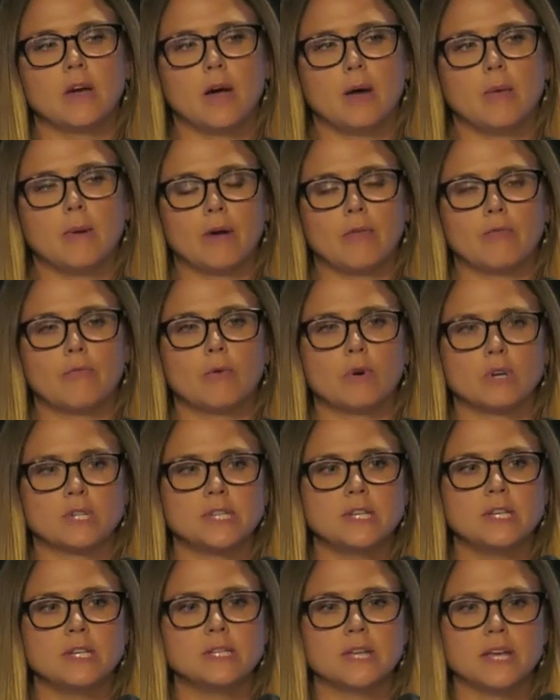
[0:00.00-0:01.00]
about
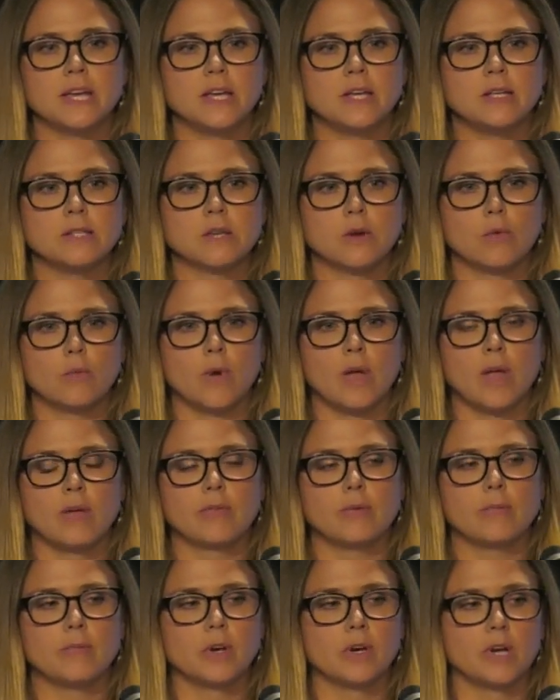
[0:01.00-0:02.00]
14 days away
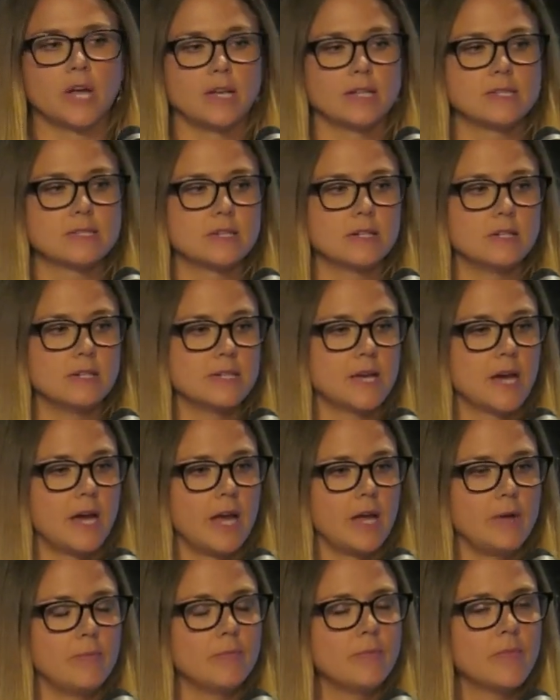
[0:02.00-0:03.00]
from their nest at a
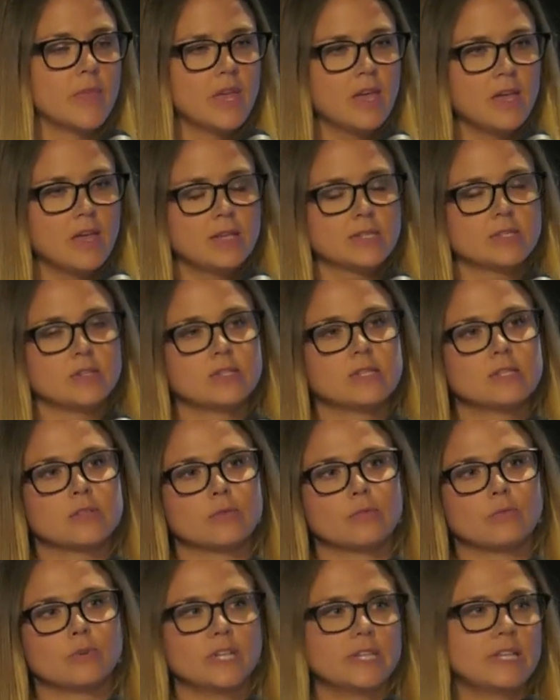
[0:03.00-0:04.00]
time. So this is a
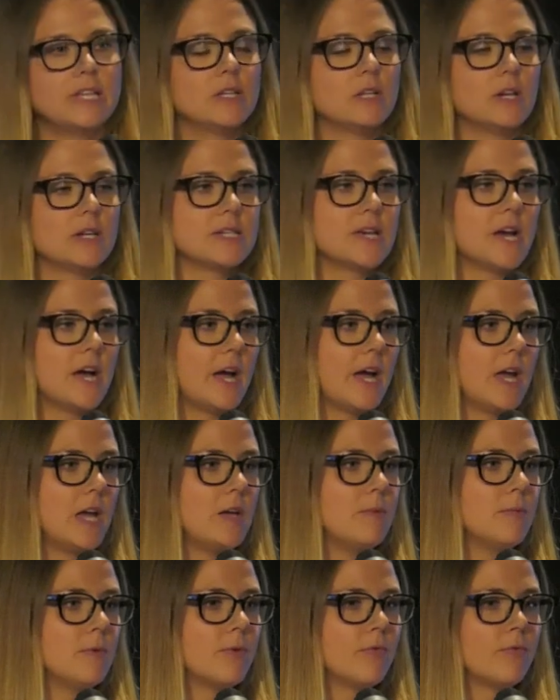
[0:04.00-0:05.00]
really long
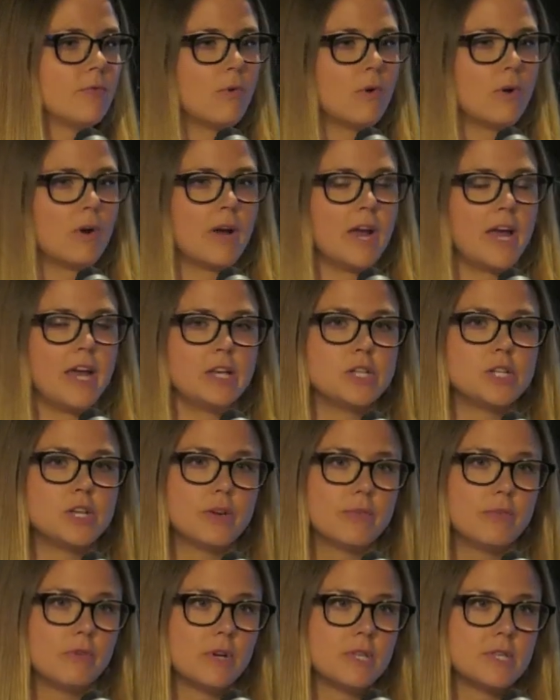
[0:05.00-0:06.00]
time for a
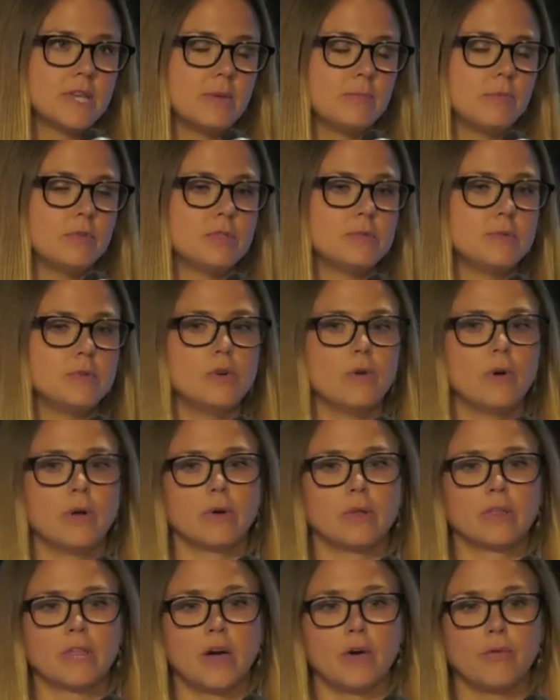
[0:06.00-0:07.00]
chick, for example, to be going
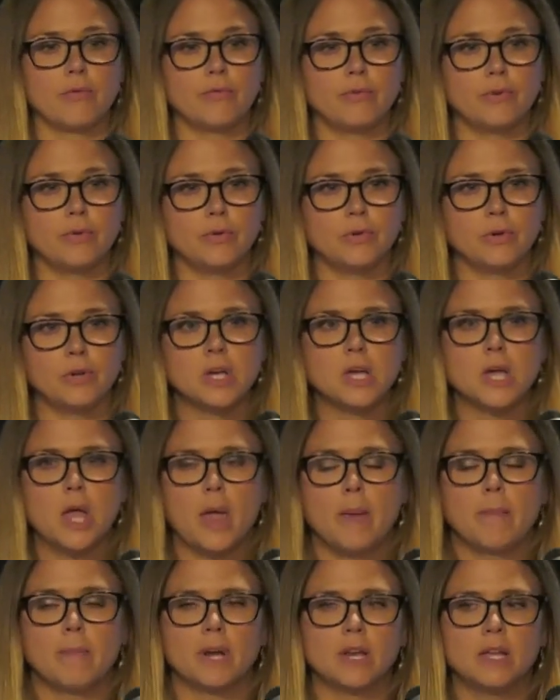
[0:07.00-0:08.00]
without food.
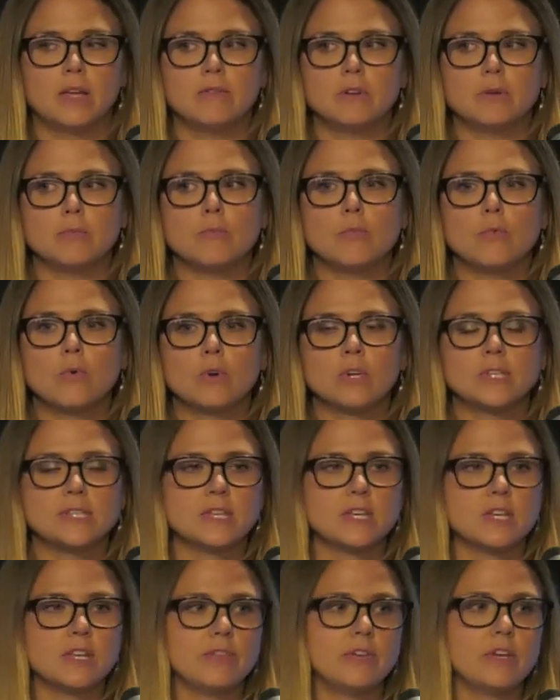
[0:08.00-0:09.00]
But even more
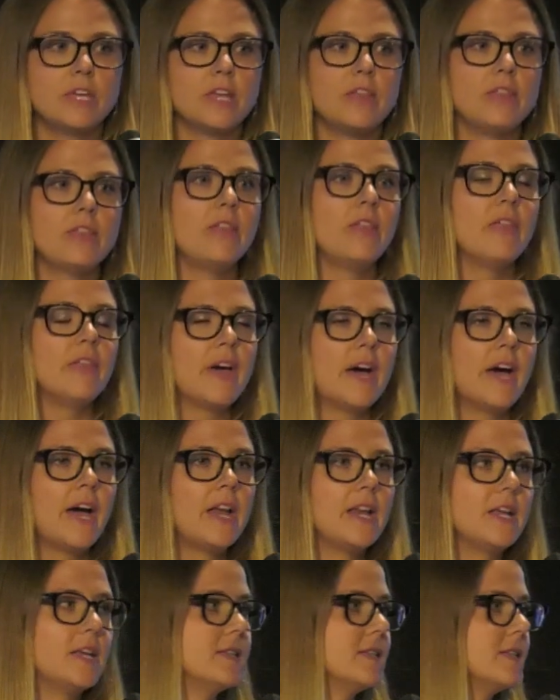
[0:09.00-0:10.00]
significant than
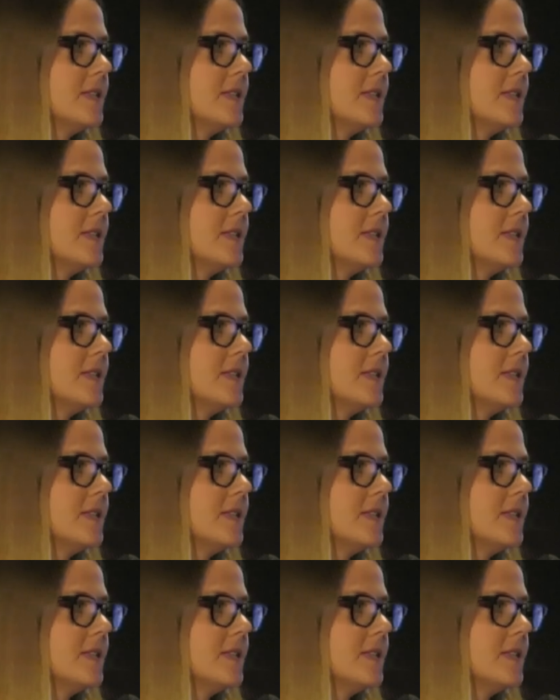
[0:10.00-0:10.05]
that is